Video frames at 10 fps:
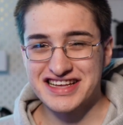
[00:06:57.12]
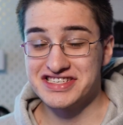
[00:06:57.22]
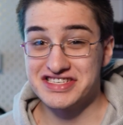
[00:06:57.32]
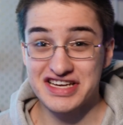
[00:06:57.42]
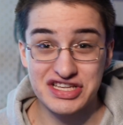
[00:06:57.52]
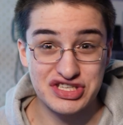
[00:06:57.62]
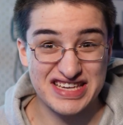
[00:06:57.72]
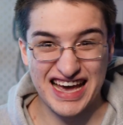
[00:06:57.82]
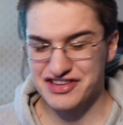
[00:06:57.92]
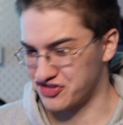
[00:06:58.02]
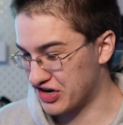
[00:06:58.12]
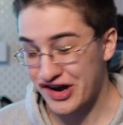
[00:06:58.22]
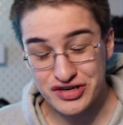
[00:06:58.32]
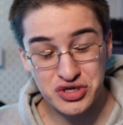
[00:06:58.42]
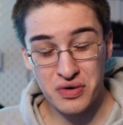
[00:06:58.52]
Ladies and gents, cats,
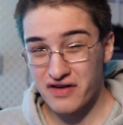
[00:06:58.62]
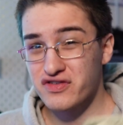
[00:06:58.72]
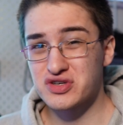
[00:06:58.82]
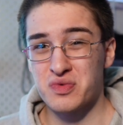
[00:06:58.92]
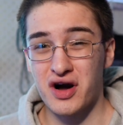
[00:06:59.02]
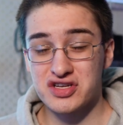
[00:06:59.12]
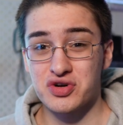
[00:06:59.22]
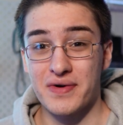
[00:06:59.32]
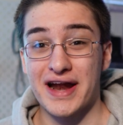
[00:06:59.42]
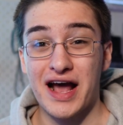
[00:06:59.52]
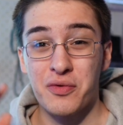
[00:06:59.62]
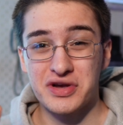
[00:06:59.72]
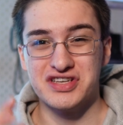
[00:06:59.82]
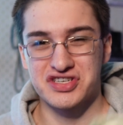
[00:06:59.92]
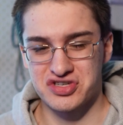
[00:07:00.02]
dogs, whoever is watching right now,
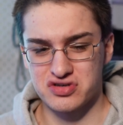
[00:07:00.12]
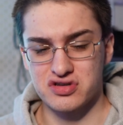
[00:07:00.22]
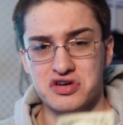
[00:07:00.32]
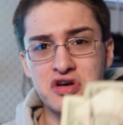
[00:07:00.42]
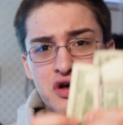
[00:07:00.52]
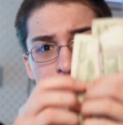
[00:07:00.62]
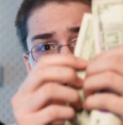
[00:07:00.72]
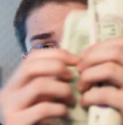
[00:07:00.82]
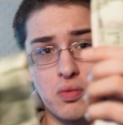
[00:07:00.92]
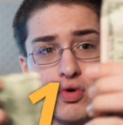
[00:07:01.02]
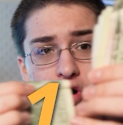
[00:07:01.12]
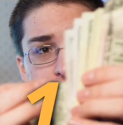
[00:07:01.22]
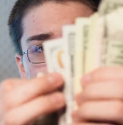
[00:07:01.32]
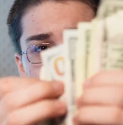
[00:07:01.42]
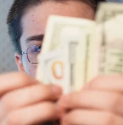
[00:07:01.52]
we just sold it. We got
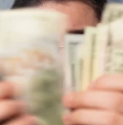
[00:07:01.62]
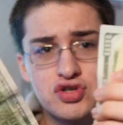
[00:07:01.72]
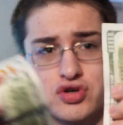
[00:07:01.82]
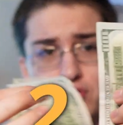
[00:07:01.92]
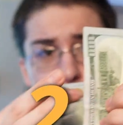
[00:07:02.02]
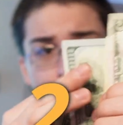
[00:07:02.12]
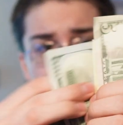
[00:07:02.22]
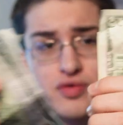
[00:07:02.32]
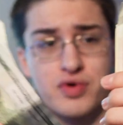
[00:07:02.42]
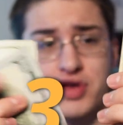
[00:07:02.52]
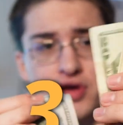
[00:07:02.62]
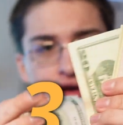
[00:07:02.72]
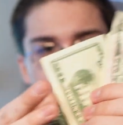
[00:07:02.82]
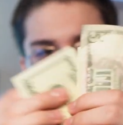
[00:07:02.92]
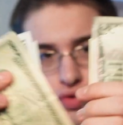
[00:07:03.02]
one, two, three,
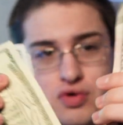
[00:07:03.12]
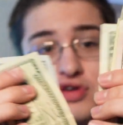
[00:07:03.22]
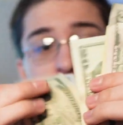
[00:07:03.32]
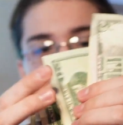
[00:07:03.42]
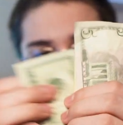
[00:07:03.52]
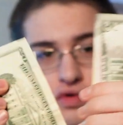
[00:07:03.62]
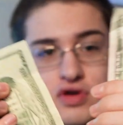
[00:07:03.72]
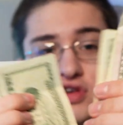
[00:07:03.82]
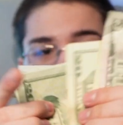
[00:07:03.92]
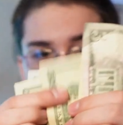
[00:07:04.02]
twenty, forty,